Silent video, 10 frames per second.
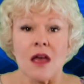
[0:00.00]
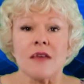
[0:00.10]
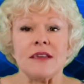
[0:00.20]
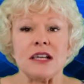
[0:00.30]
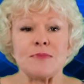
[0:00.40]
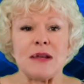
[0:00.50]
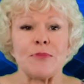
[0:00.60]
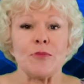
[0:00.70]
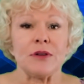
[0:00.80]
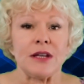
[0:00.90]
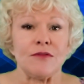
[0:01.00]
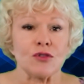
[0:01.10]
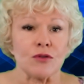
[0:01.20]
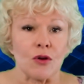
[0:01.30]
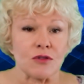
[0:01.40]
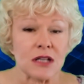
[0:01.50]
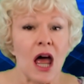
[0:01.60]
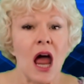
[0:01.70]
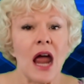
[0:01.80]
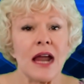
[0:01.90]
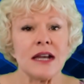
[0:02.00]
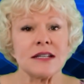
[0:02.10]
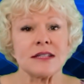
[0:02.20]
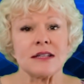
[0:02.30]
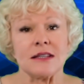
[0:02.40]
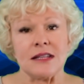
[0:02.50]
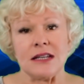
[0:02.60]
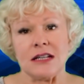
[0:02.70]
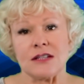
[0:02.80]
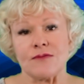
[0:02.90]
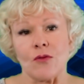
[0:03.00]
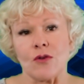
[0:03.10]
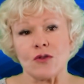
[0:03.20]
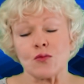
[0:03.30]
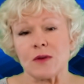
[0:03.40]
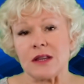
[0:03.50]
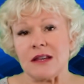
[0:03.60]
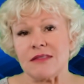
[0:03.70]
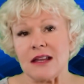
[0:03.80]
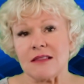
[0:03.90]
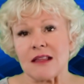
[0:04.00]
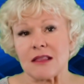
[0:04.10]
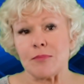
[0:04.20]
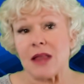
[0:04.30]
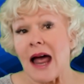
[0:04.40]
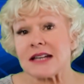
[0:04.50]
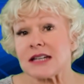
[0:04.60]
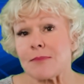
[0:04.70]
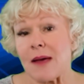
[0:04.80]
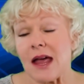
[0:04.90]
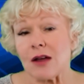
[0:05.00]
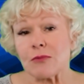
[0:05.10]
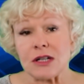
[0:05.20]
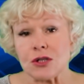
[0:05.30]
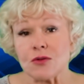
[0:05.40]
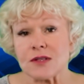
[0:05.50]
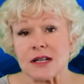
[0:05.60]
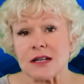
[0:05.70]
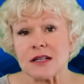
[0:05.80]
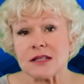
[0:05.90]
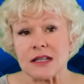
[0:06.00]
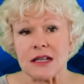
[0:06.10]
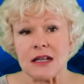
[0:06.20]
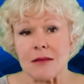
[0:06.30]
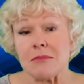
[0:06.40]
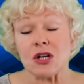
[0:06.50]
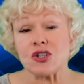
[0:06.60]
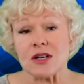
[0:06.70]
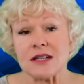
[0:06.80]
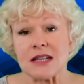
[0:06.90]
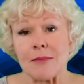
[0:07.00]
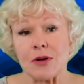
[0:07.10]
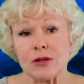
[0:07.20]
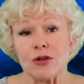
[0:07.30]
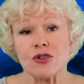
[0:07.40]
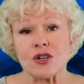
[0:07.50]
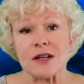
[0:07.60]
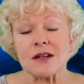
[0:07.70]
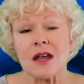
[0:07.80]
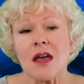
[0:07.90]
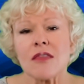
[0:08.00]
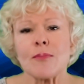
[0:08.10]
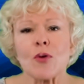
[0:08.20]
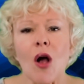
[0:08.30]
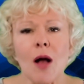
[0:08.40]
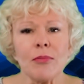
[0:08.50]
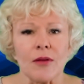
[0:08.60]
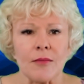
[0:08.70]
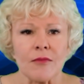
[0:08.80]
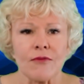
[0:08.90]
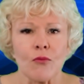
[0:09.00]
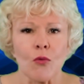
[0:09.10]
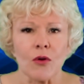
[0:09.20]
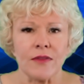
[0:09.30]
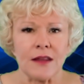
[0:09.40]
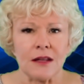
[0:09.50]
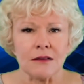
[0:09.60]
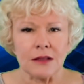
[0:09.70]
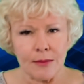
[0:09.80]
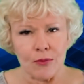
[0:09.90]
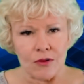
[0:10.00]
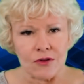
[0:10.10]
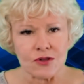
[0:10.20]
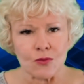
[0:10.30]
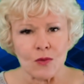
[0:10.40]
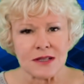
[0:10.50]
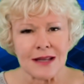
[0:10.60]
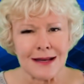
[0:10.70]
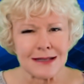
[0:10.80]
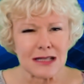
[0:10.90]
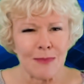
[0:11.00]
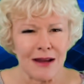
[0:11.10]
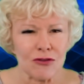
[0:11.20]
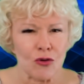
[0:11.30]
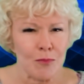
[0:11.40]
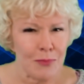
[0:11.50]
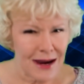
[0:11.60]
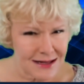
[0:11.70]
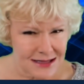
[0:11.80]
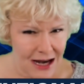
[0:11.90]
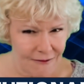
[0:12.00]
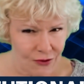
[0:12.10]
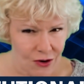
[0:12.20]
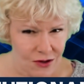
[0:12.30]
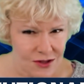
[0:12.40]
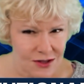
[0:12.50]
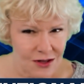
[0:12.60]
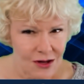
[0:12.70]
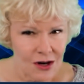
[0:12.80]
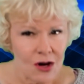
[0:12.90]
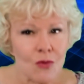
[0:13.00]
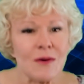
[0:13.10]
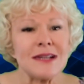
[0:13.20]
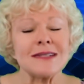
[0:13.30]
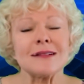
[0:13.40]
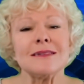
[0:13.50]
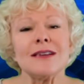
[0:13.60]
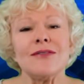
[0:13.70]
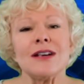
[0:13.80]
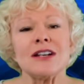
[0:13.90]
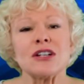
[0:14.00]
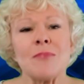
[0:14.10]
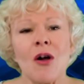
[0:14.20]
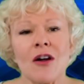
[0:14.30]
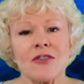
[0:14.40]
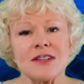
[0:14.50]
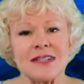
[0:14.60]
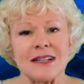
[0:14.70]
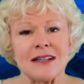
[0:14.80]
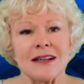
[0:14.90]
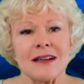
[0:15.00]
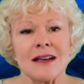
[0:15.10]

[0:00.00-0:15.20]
These people believe Trudeau's lies. These voters really think that the plastic ban reduces the emissions and pollution. The problem for the Liberals was that despite their best efforts, we still live in a democracy.